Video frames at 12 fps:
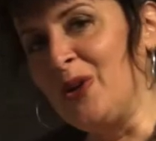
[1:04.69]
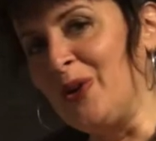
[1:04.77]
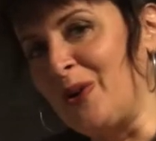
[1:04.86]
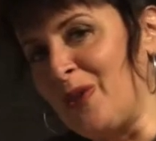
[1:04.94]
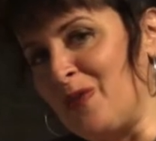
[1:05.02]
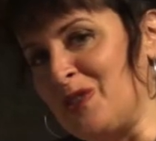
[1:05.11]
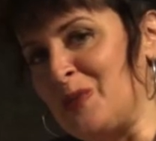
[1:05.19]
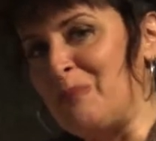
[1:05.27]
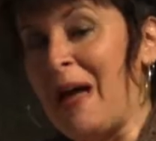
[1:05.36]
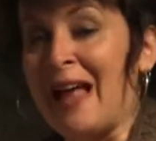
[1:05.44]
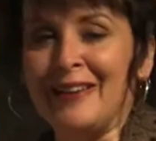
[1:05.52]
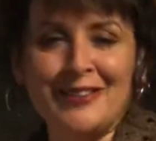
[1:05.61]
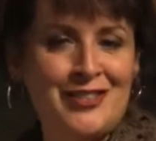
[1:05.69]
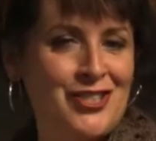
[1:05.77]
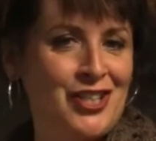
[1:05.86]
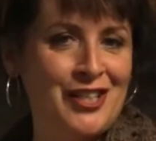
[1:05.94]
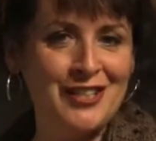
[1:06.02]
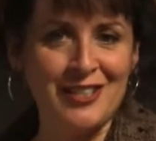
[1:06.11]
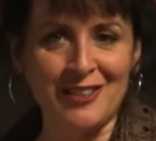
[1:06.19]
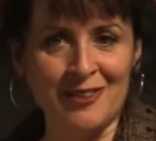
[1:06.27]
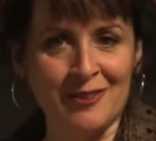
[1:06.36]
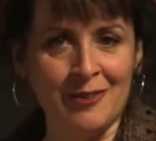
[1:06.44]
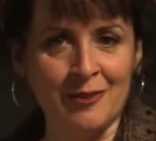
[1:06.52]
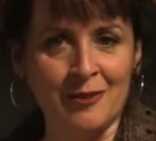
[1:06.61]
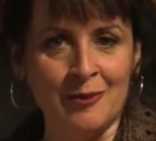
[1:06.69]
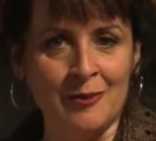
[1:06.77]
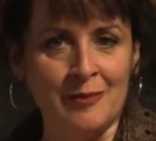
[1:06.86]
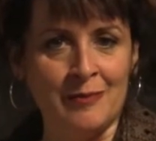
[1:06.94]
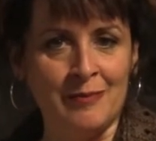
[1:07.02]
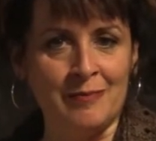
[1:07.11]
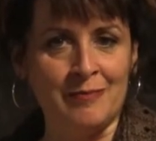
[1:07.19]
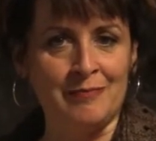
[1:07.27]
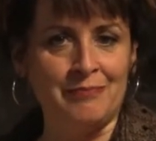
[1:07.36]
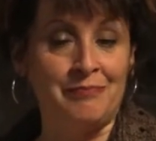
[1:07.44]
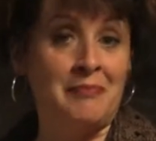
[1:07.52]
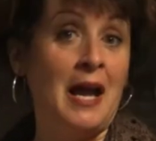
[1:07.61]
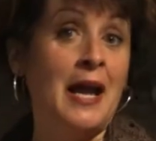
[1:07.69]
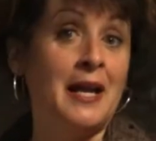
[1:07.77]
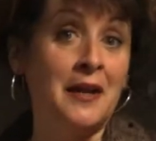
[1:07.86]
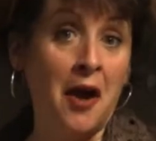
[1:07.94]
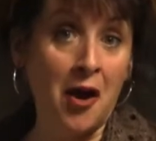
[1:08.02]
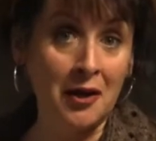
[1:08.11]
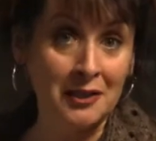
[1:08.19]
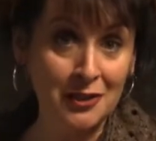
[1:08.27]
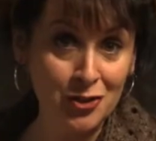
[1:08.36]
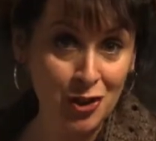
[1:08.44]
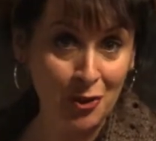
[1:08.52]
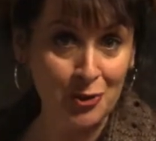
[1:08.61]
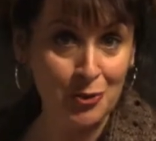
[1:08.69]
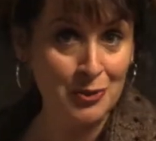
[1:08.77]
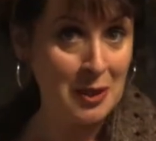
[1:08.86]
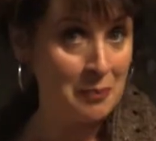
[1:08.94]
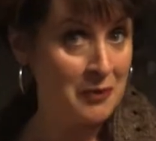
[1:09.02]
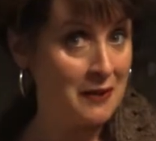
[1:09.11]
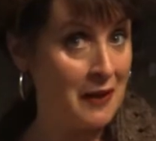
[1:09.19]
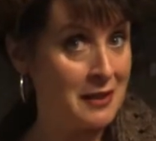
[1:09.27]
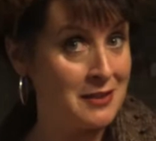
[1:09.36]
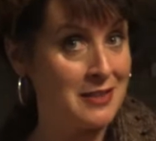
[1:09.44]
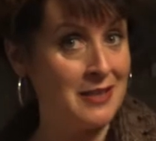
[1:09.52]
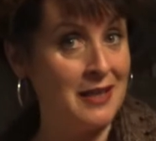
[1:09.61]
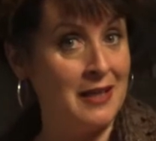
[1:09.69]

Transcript: girth of its balance sheet. I can hardly show you something that's